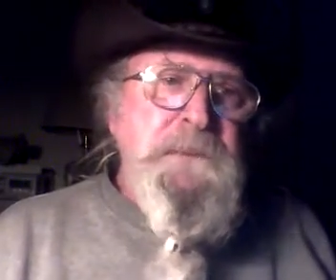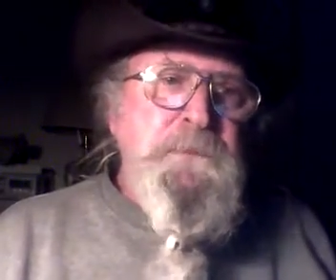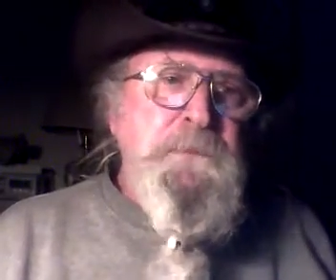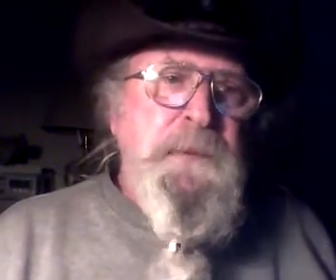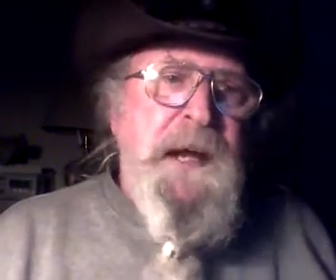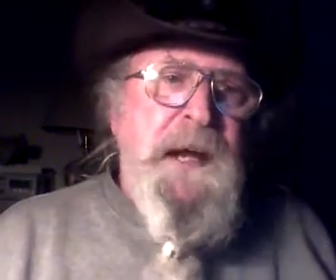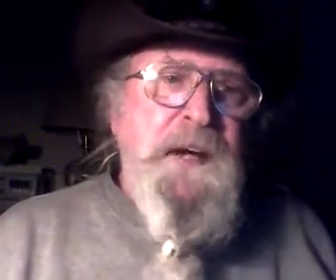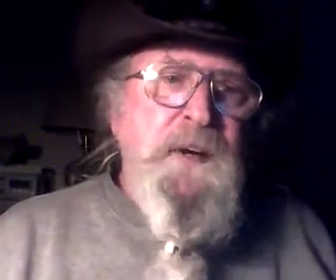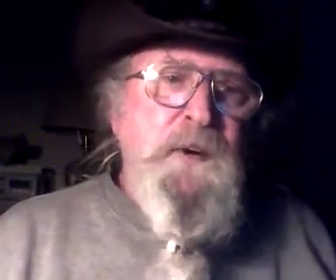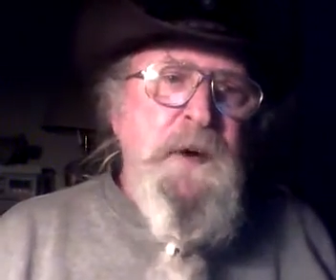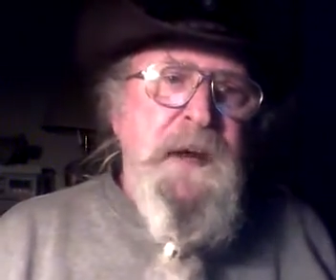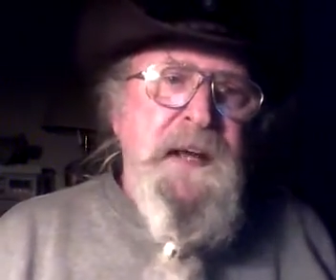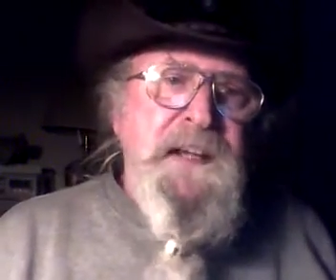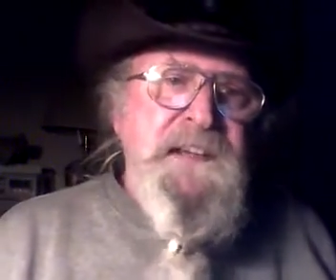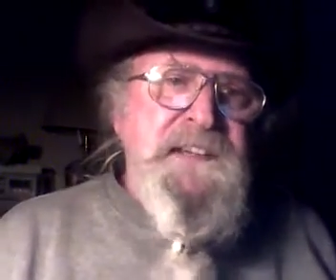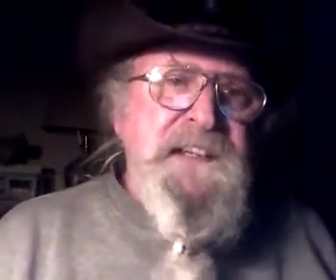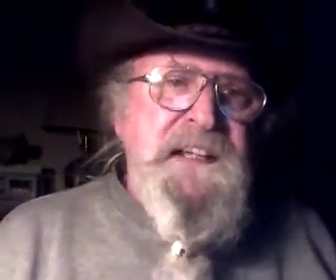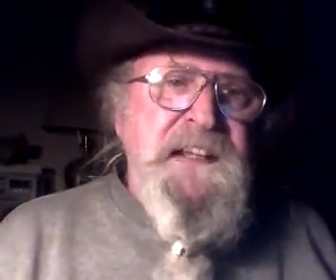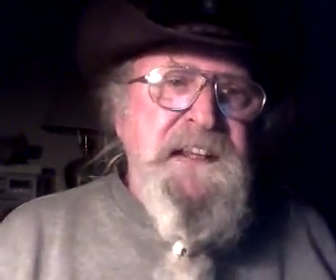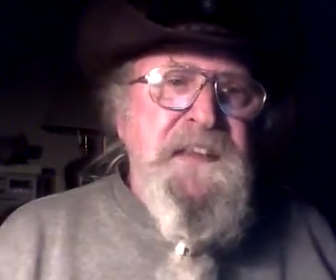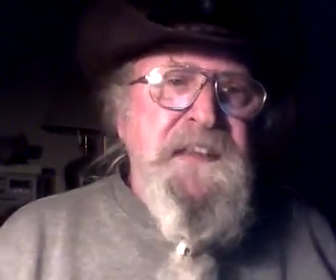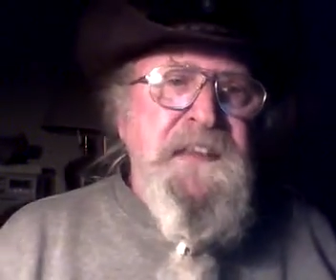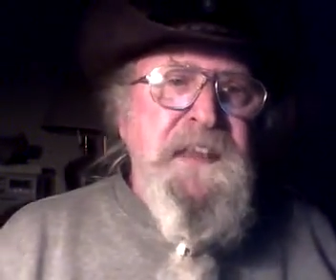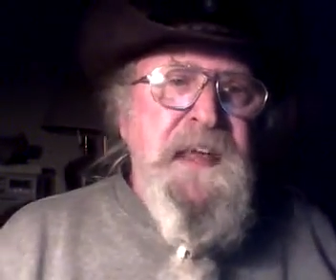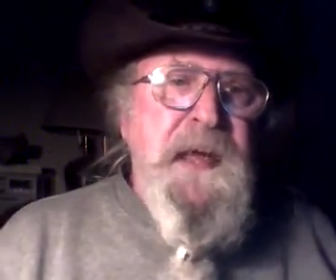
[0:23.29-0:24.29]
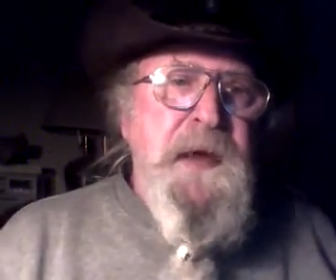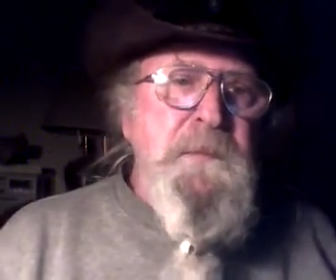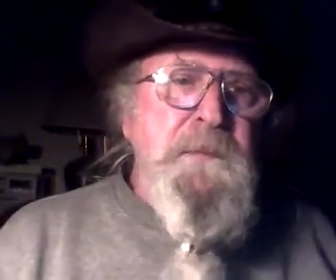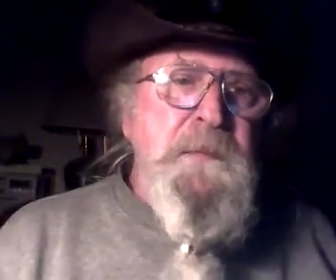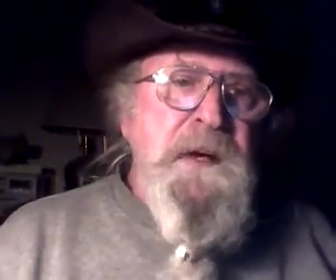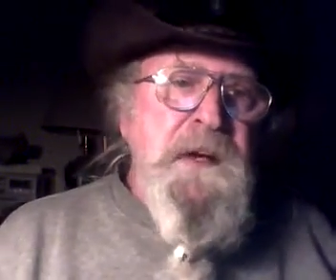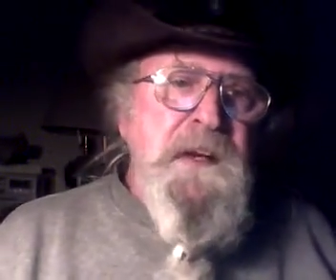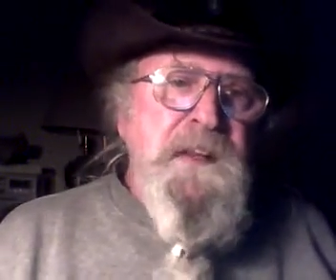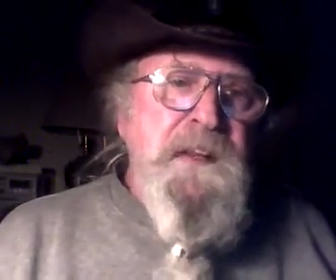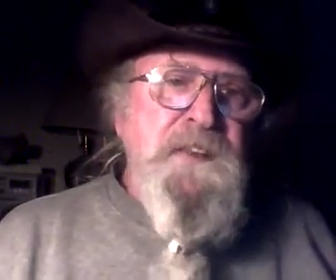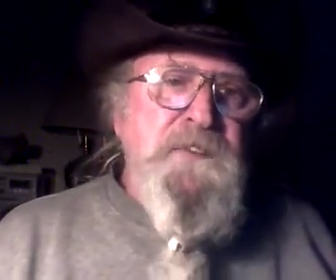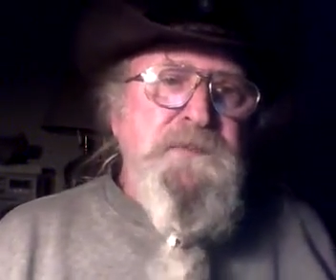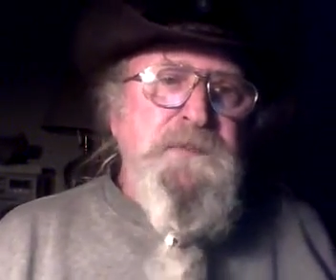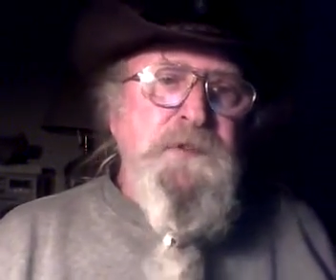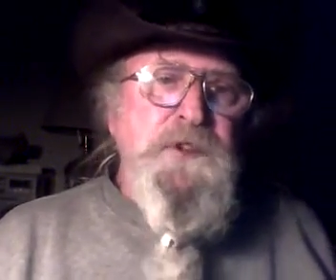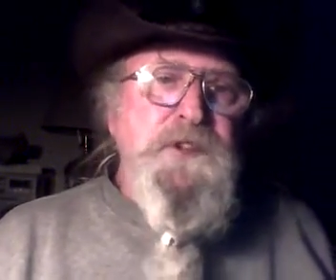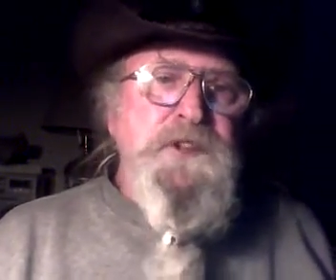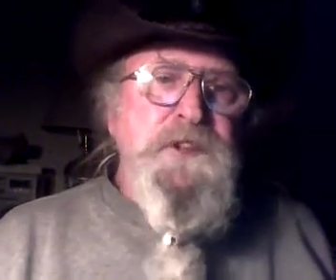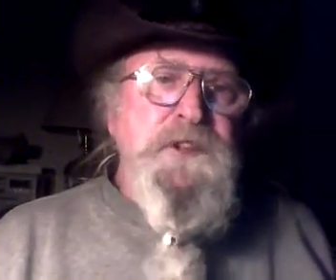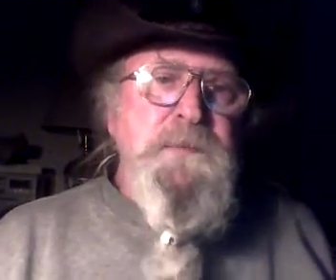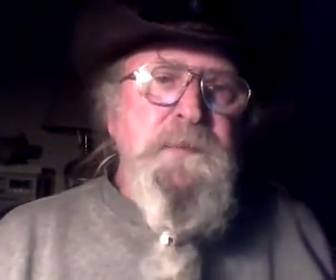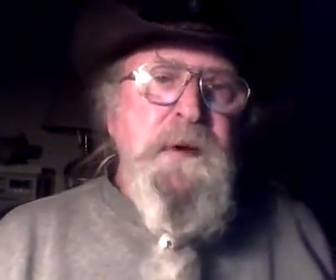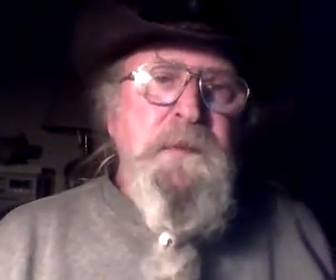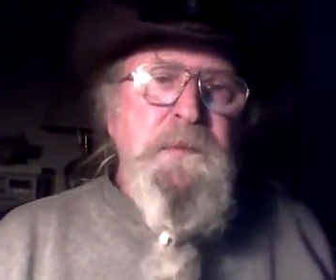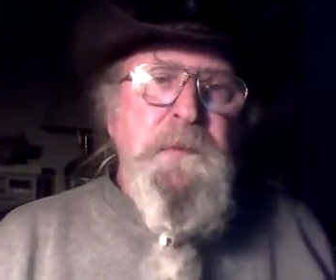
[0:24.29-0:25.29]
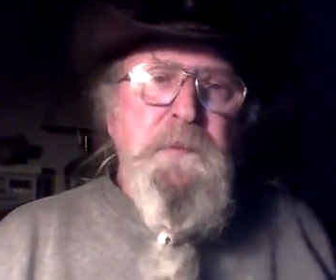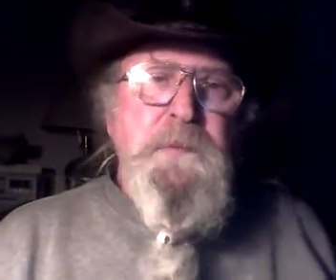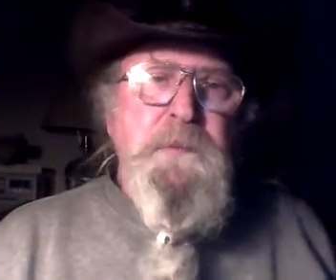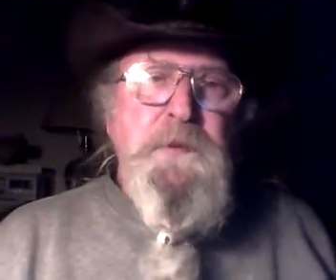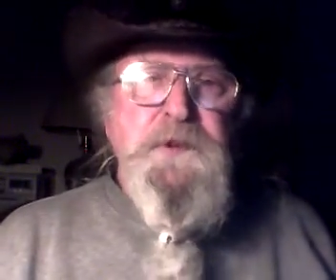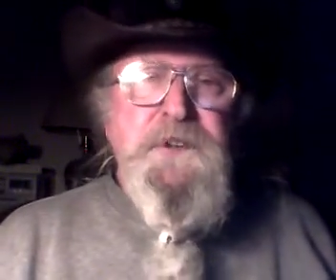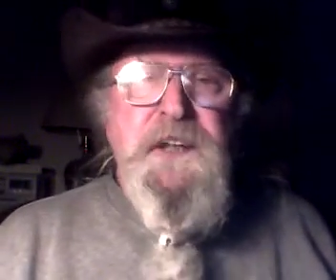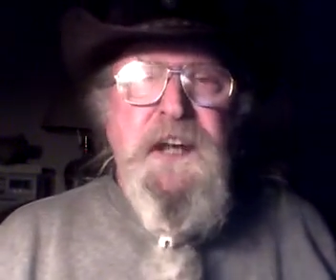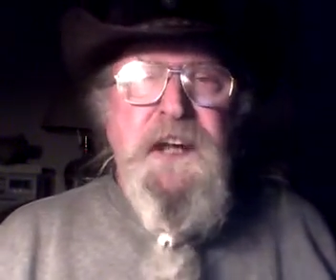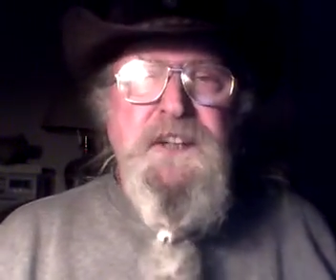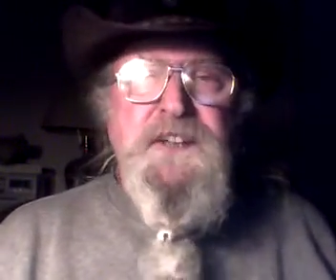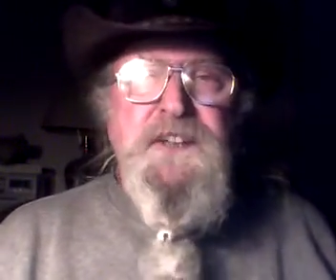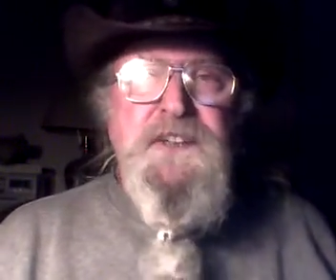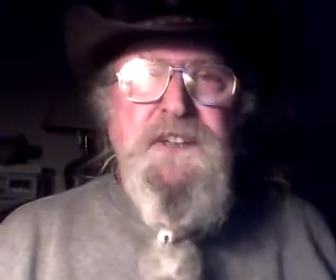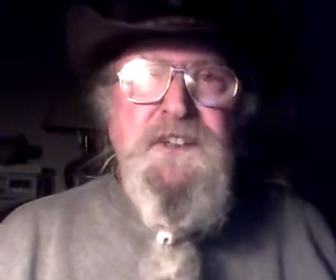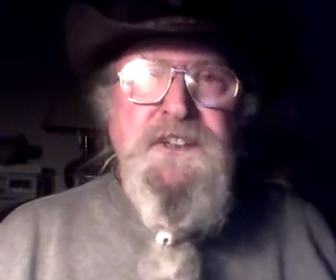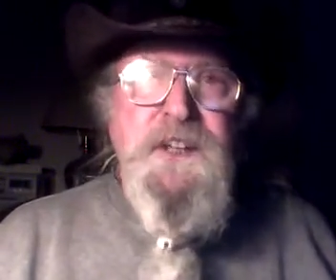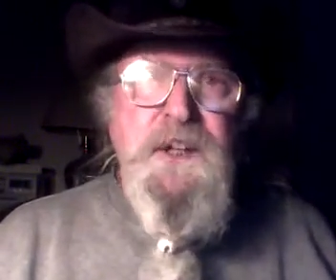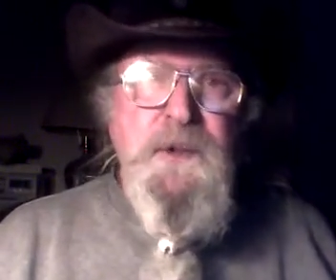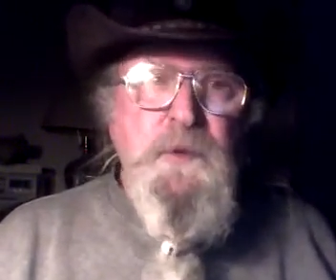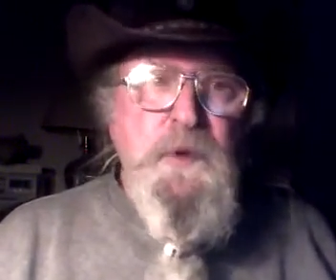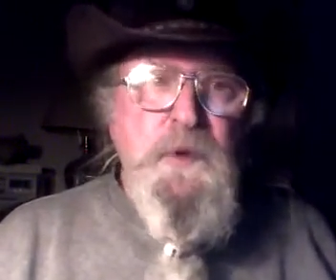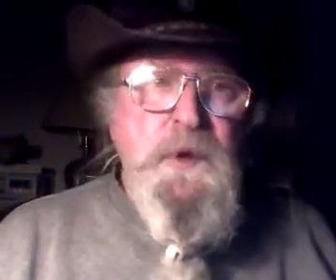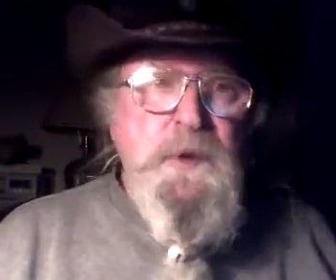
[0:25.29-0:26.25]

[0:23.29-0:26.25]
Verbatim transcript: By granting them First Amendment protections and